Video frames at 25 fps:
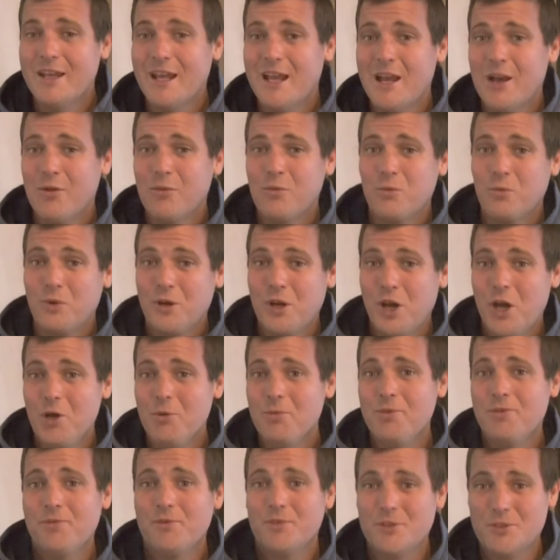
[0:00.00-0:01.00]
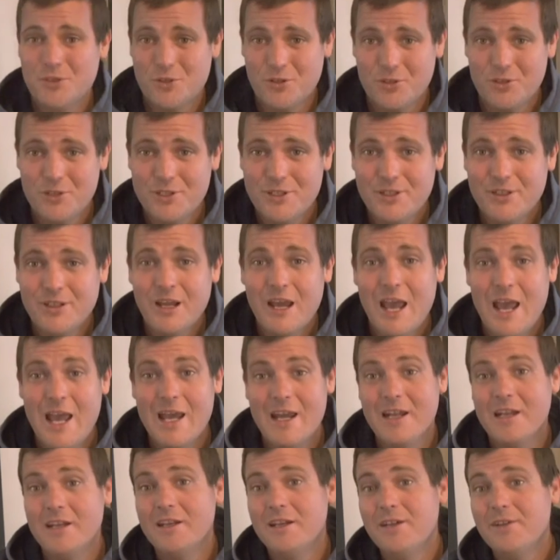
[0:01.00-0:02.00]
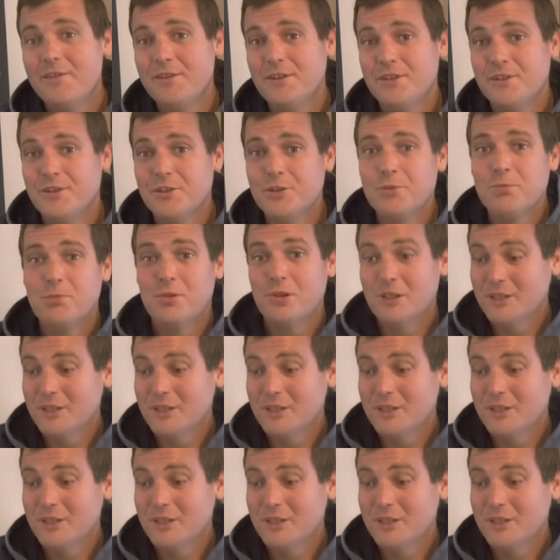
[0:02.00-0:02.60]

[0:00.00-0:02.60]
Now, we hope you've enjoyed it, and if you do,